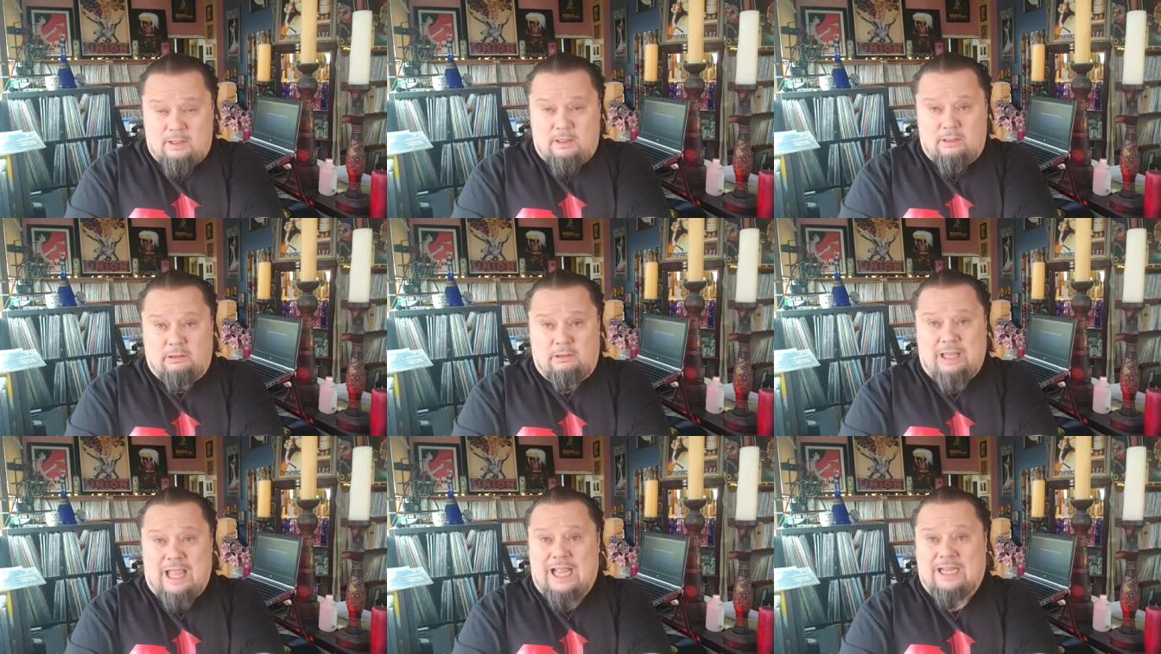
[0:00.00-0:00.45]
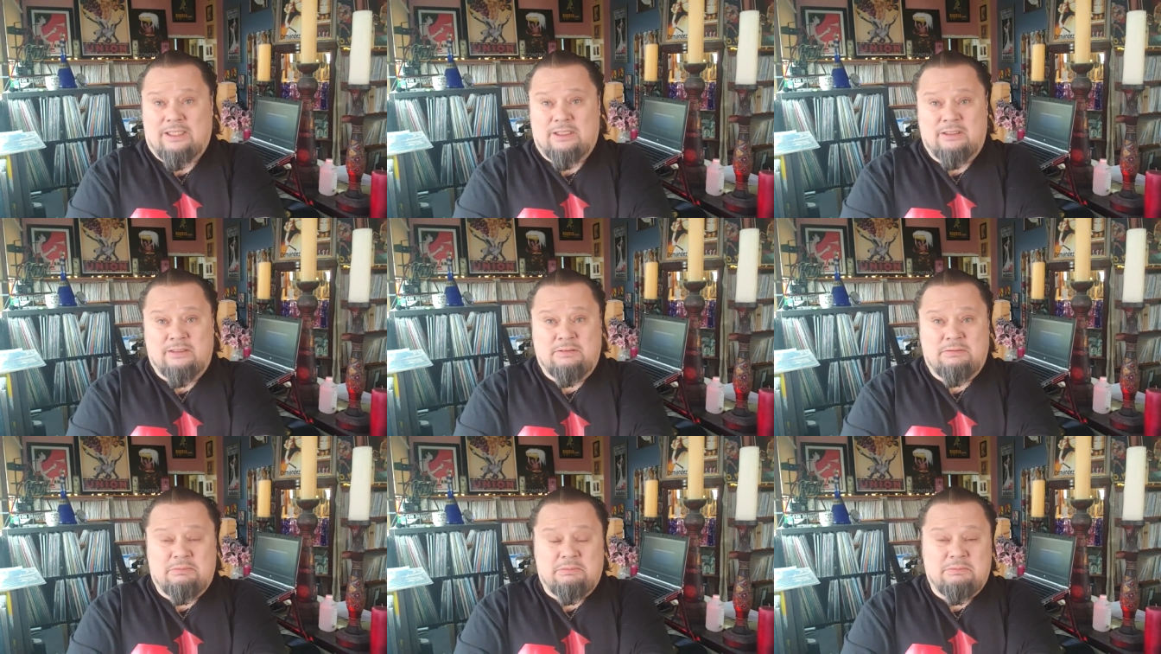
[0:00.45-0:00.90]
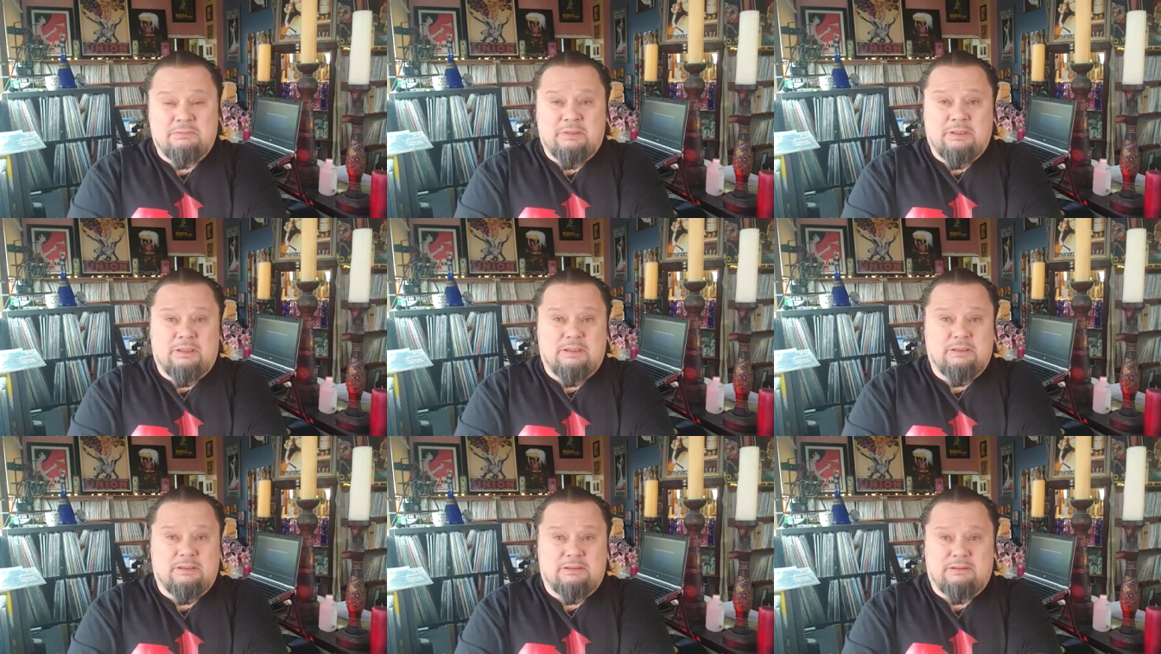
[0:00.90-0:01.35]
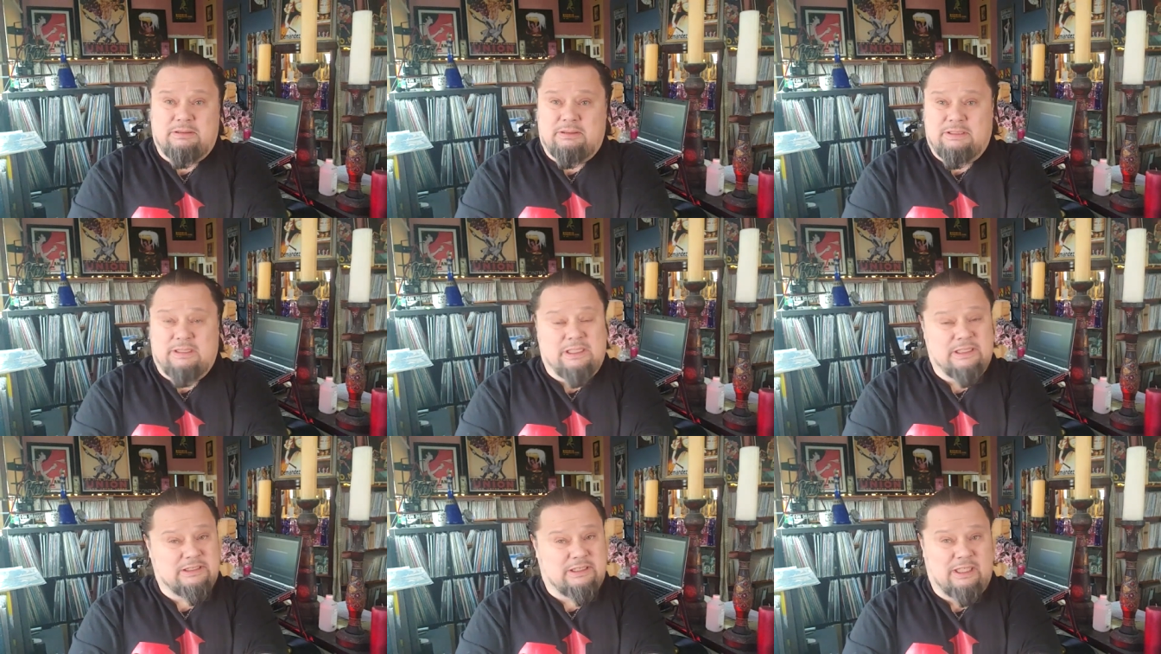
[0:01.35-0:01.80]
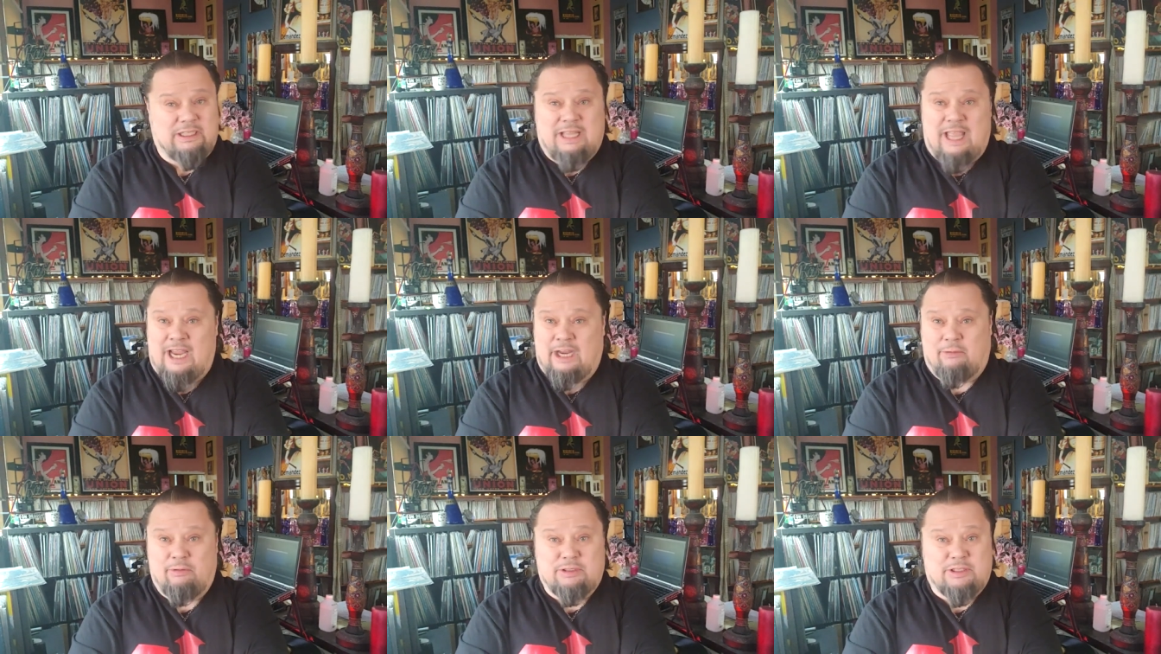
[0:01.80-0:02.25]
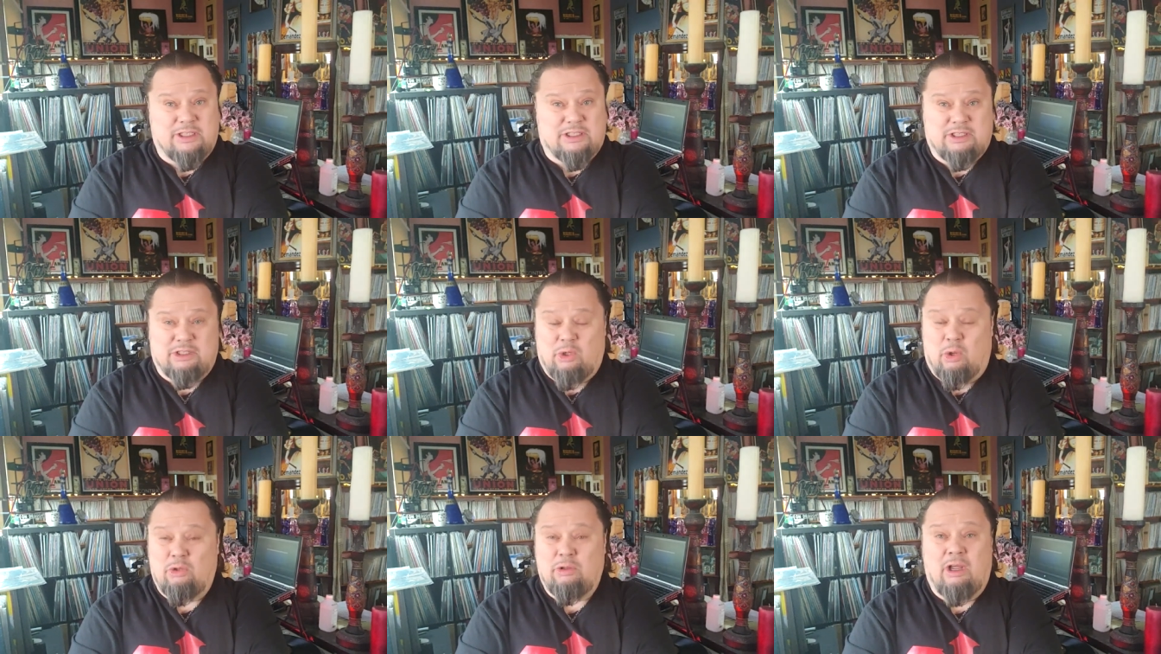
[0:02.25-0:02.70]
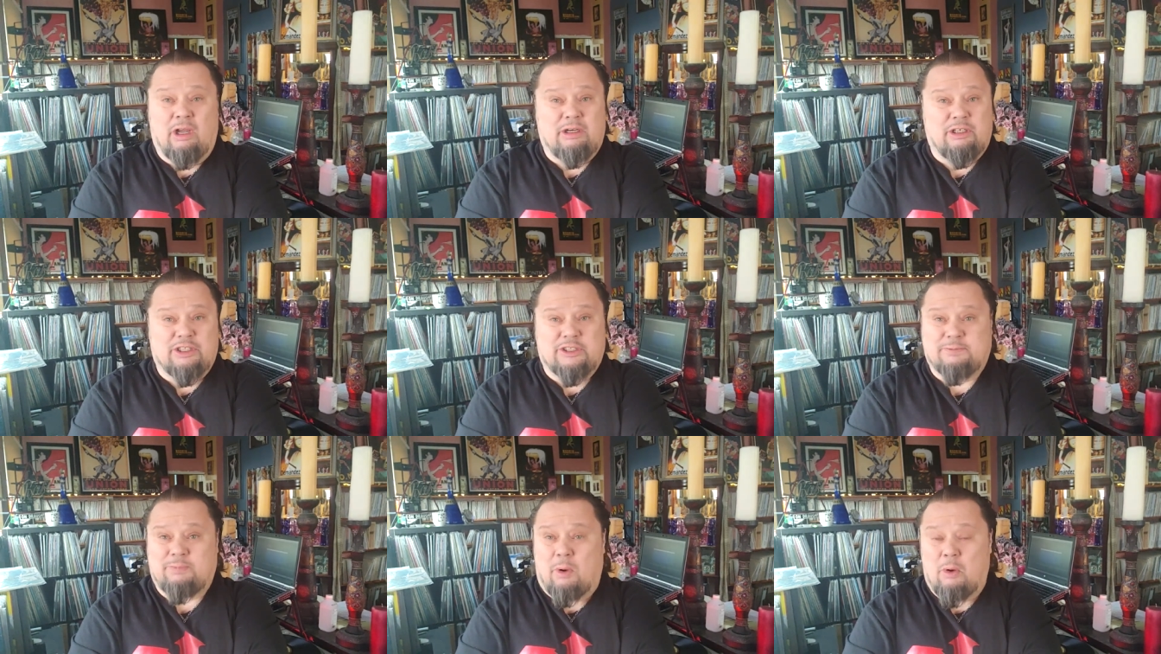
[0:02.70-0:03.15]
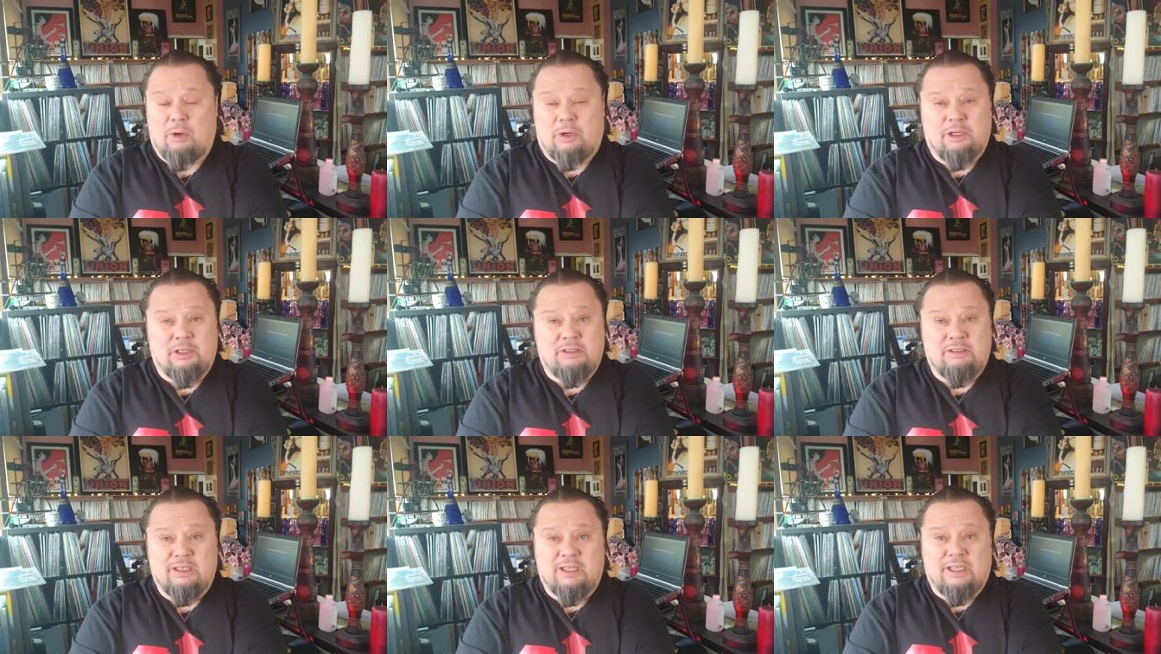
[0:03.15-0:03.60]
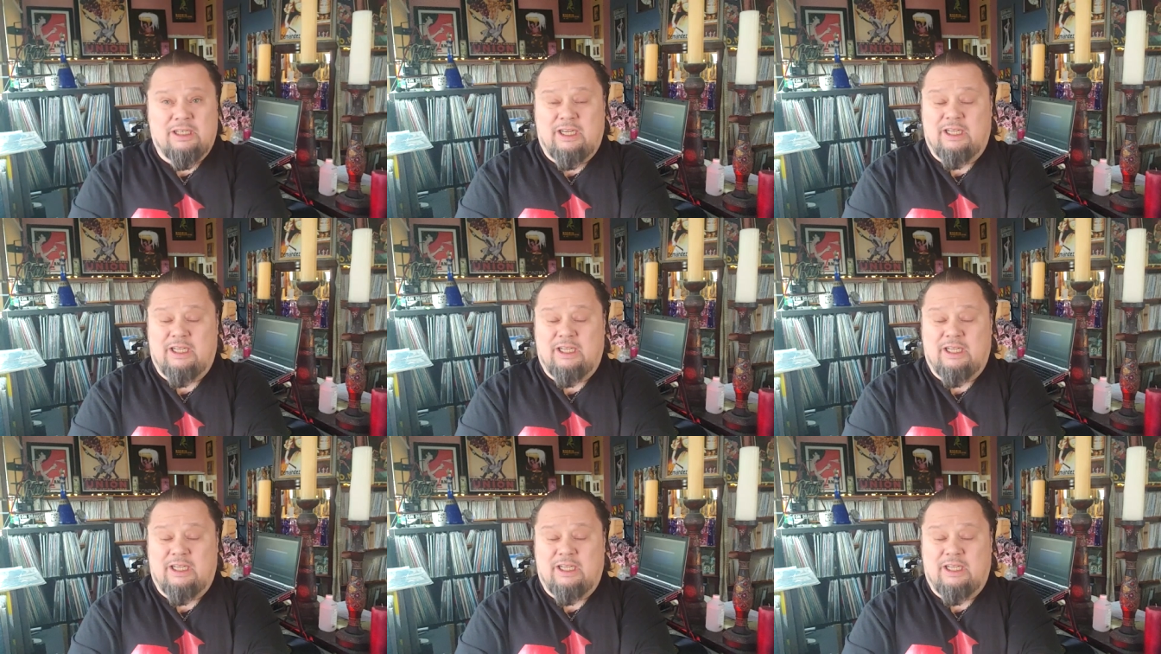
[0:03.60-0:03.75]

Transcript: Latin is a language that's no longer spoken,